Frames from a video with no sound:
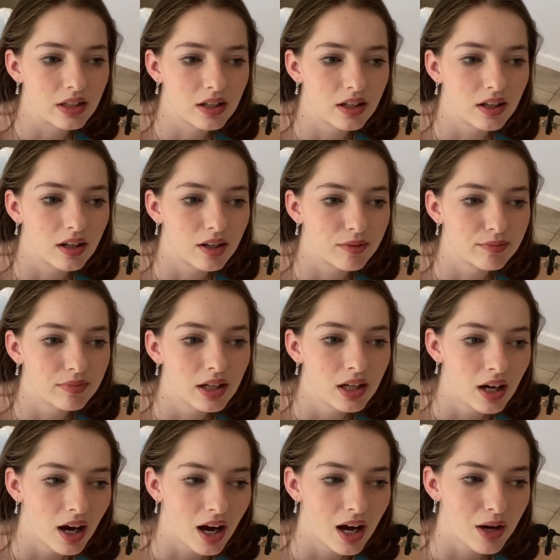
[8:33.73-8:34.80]

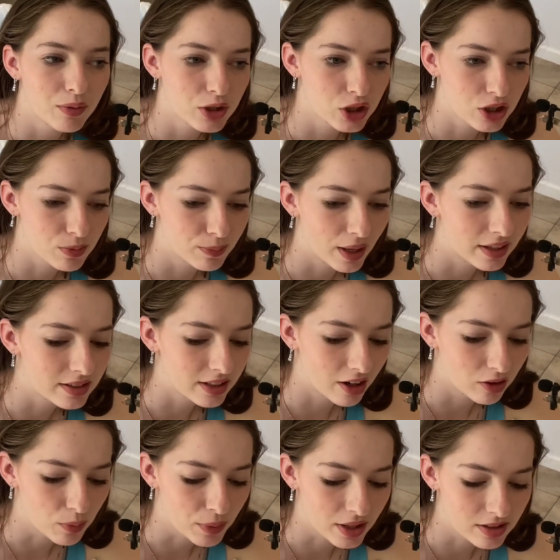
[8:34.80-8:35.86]
I would just bend down
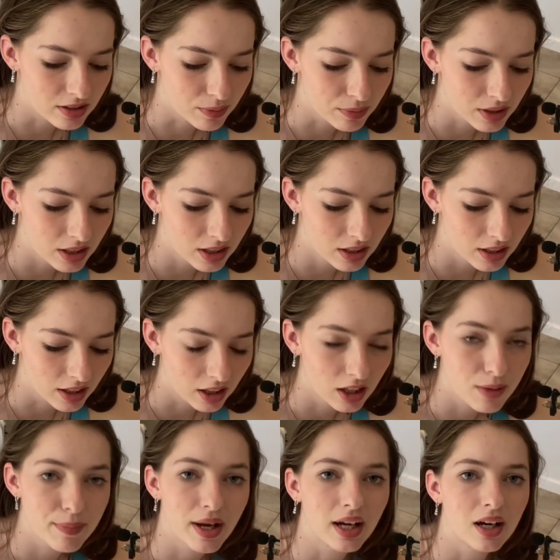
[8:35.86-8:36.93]
to pick something and
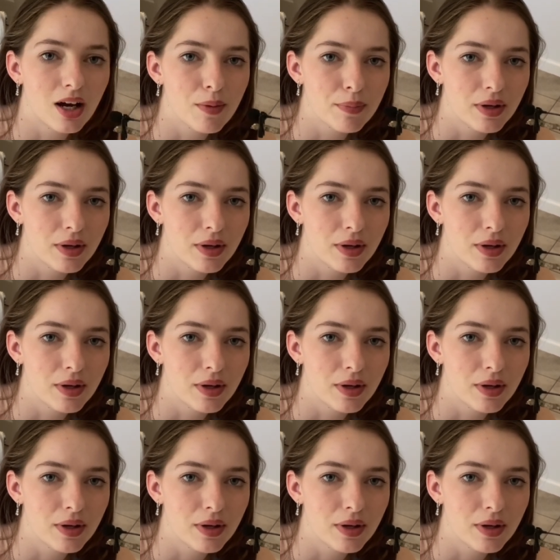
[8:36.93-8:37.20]
come back up,